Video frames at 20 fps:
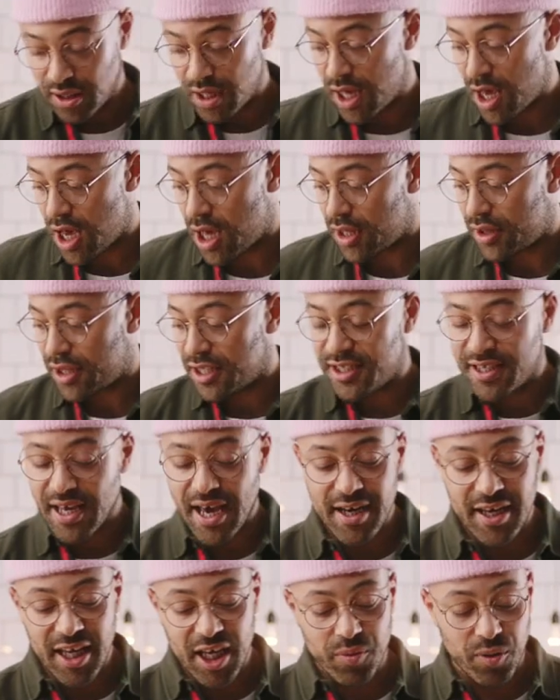The
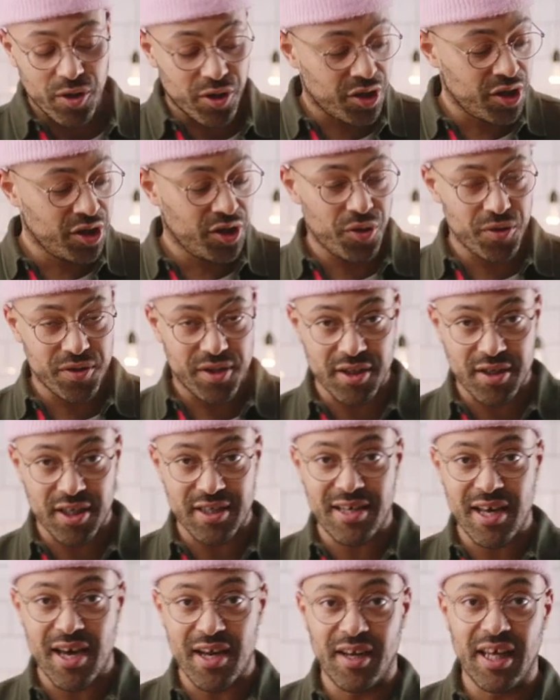technique we're going to use is a
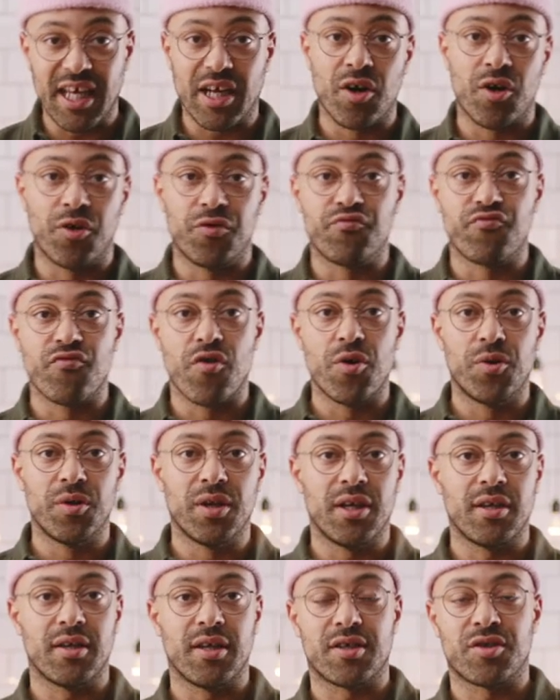technique called
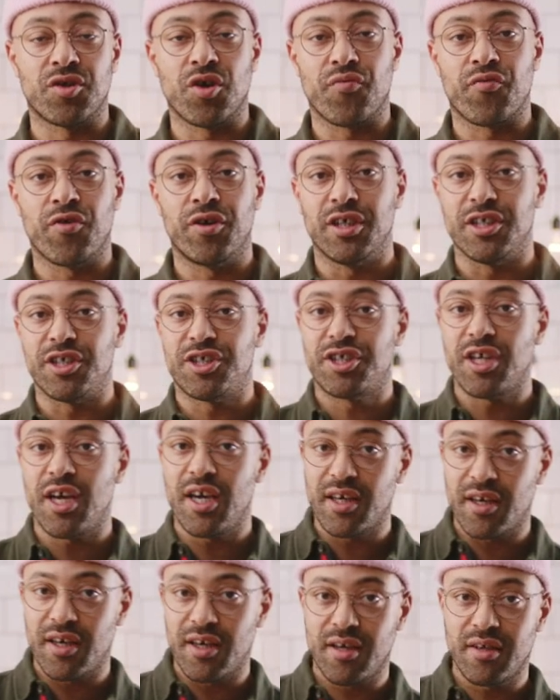rolling. It's not really
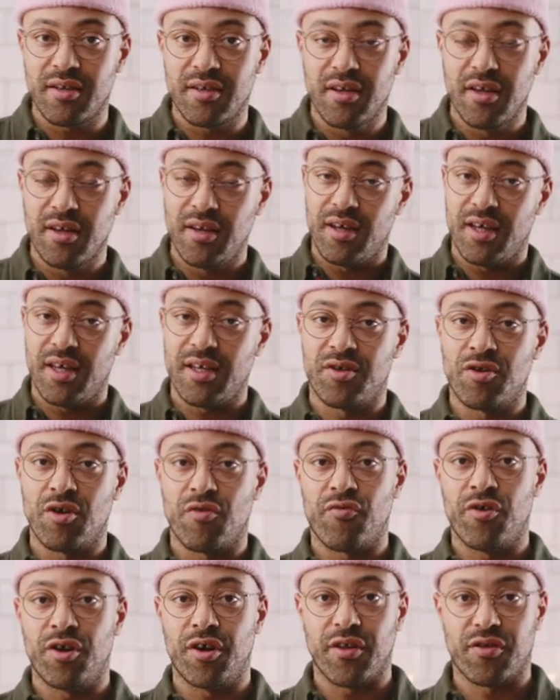shaking, it's
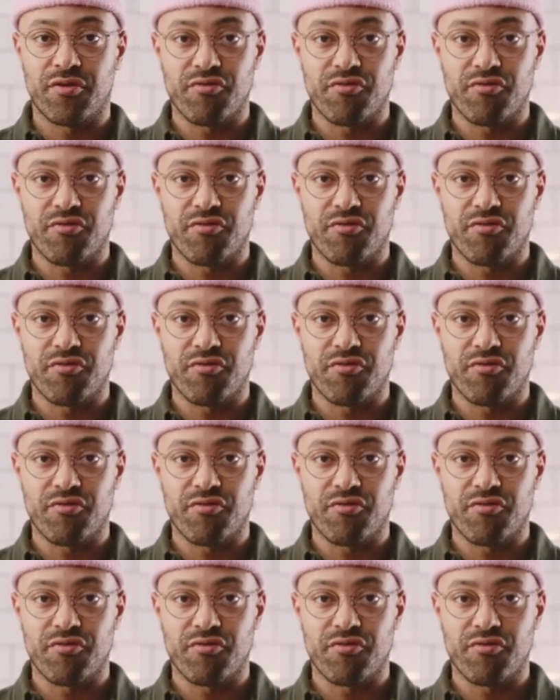not really